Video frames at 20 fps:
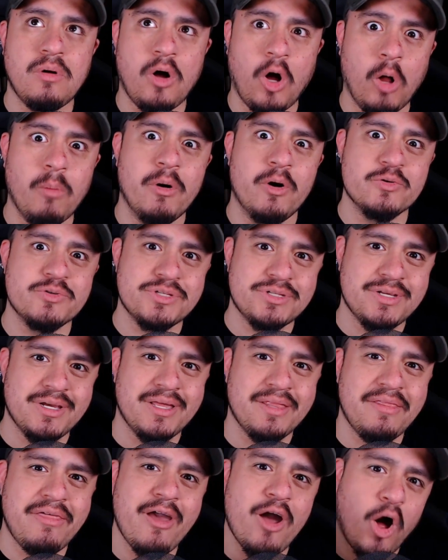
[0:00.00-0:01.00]
Almost.
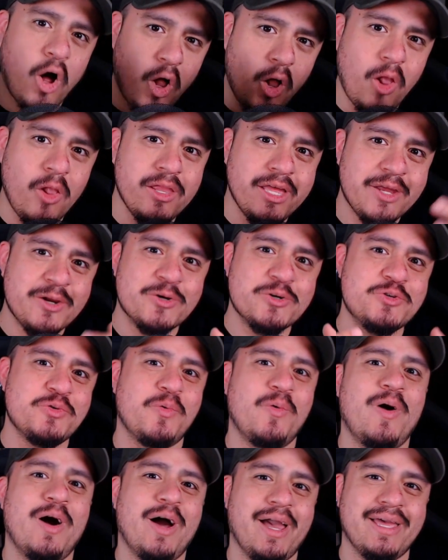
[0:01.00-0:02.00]
They all
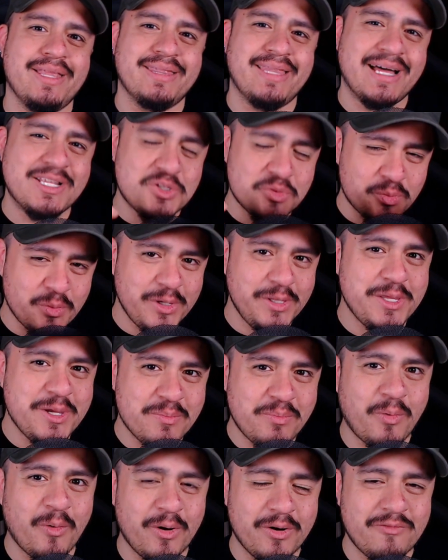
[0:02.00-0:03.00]
intertwine. That's really
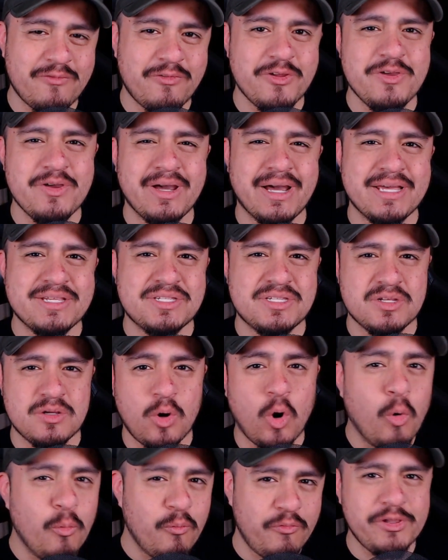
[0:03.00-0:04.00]
important for you guys to
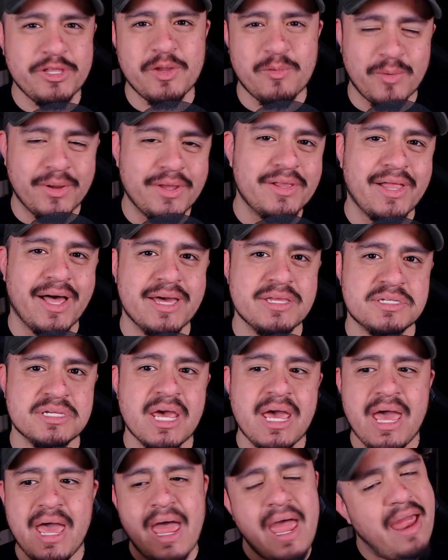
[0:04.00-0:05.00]
hopefully realize.
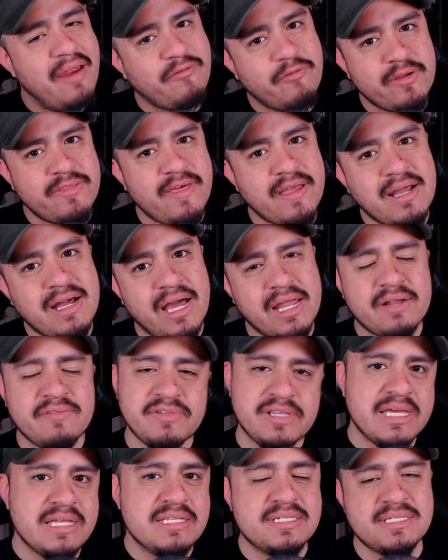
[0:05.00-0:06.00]
Everything kind
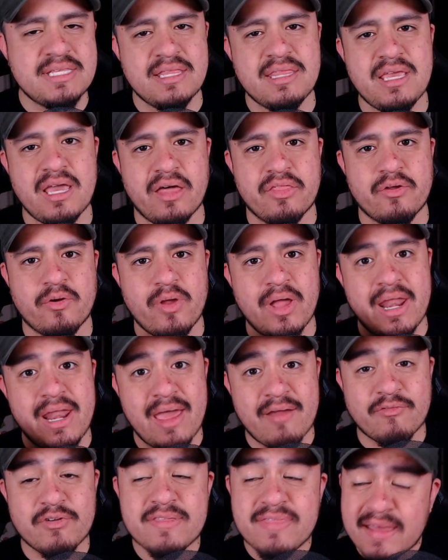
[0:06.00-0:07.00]
of leads to the other and
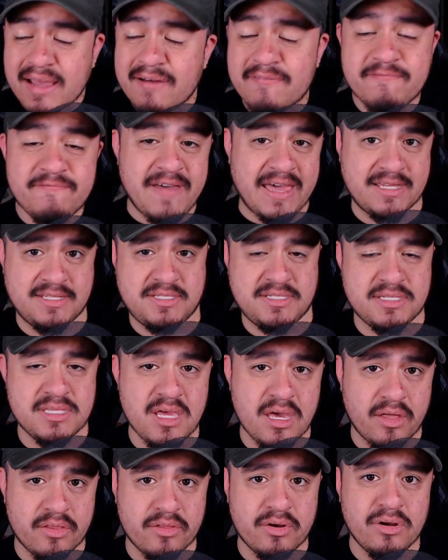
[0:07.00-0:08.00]
everything affects
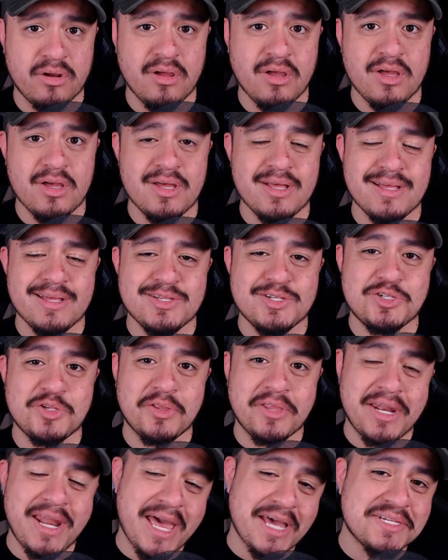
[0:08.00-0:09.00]
the other. So
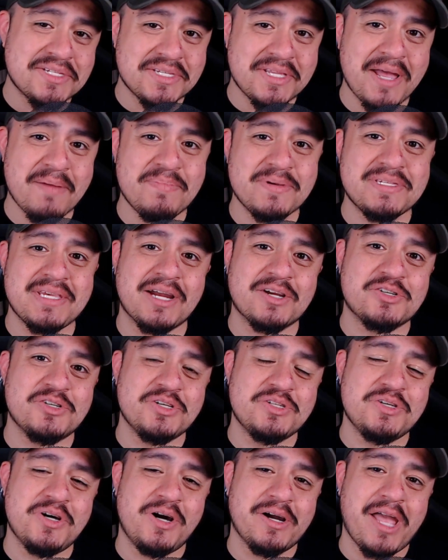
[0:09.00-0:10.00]
the next step is
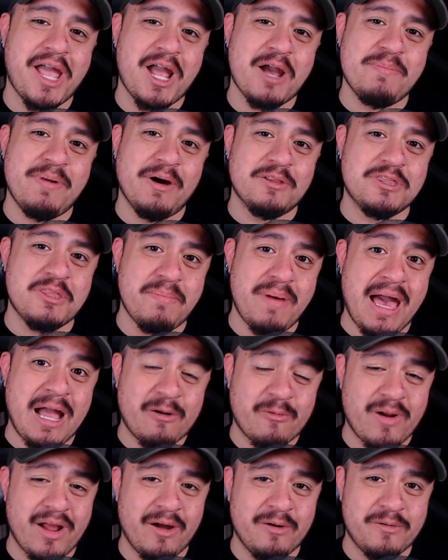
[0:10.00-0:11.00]
actually talking about the
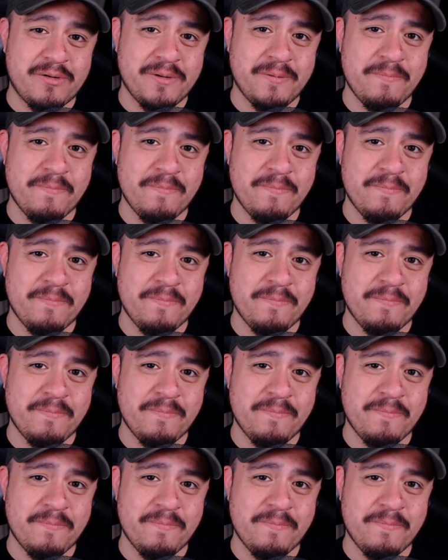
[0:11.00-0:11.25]
background.